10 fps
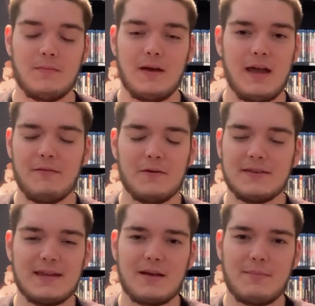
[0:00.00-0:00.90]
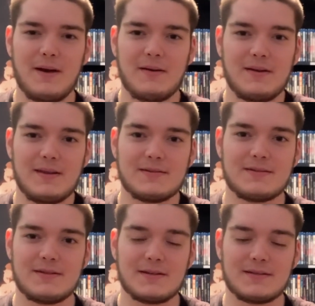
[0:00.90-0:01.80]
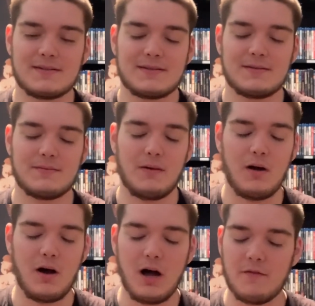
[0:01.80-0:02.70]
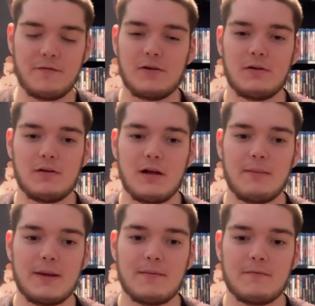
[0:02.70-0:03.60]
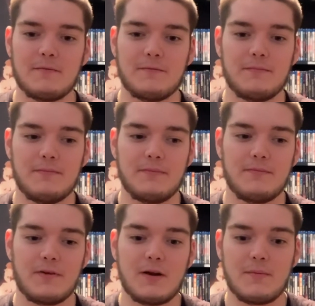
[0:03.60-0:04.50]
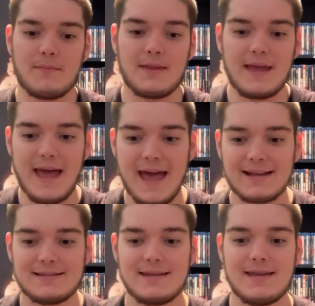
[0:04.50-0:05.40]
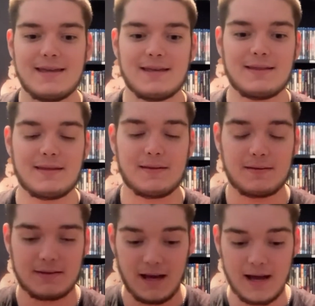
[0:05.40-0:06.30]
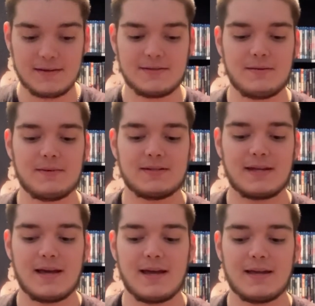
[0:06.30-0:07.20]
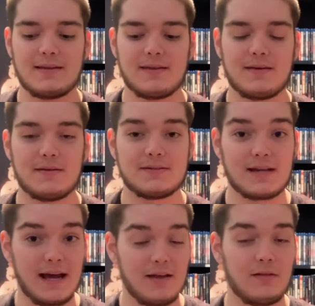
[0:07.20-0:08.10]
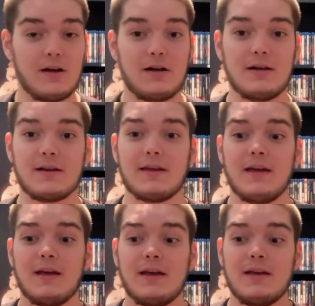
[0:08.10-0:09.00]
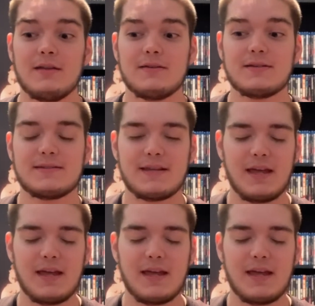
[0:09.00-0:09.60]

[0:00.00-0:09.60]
everything about it is just awful. I mean, from the acting, the costume design, the dialogue, just